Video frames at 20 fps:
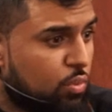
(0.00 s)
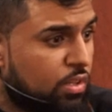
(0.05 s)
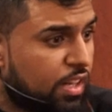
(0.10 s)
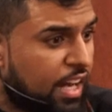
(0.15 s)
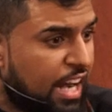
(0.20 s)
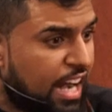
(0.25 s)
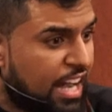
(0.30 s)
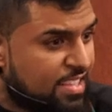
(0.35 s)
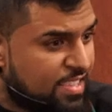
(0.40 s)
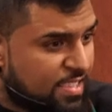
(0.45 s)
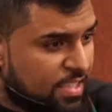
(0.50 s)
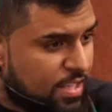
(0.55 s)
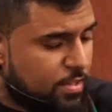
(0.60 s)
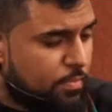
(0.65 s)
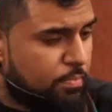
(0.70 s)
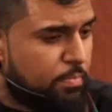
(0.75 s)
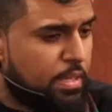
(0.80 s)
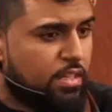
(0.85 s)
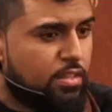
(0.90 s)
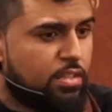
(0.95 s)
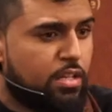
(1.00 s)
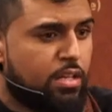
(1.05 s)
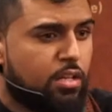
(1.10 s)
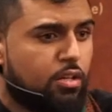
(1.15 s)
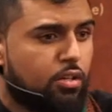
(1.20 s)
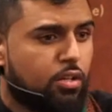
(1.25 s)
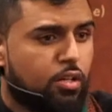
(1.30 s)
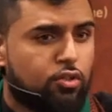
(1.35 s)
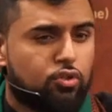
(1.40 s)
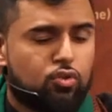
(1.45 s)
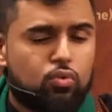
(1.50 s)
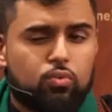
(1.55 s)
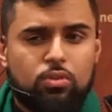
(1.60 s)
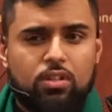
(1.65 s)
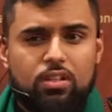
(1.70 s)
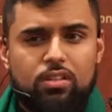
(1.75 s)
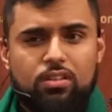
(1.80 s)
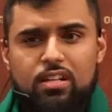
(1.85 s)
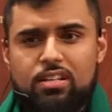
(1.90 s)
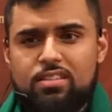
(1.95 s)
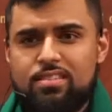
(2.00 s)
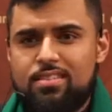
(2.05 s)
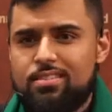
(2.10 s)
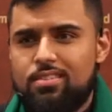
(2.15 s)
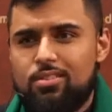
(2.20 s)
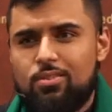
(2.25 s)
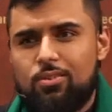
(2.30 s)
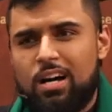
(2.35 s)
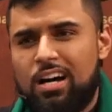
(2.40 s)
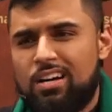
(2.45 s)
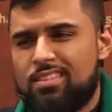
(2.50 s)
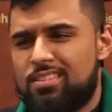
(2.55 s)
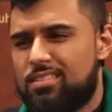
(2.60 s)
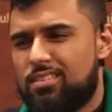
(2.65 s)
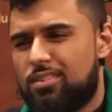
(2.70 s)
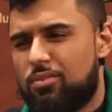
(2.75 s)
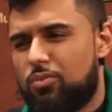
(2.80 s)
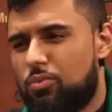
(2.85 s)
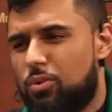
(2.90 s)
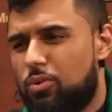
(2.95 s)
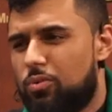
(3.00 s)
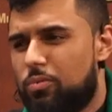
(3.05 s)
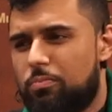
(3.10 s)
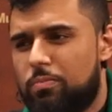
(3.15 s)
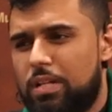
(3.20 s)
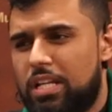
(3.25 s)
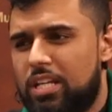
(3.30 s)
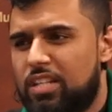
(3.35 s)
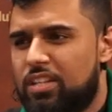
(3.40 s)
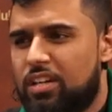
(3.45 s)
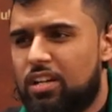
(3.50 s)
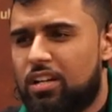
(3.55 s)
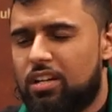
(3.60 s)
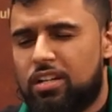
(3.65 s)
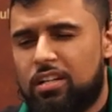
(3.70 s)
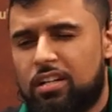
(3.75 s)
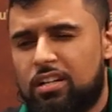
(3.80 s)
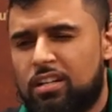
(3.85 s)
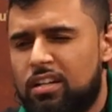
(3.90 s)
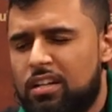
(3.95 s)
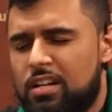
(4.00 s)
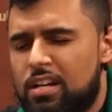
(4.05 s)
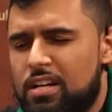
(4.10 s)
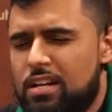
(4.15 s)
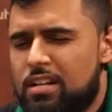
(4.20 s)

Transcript: Will Hassan be there? Rasulullah says, No, Hassan won't be there.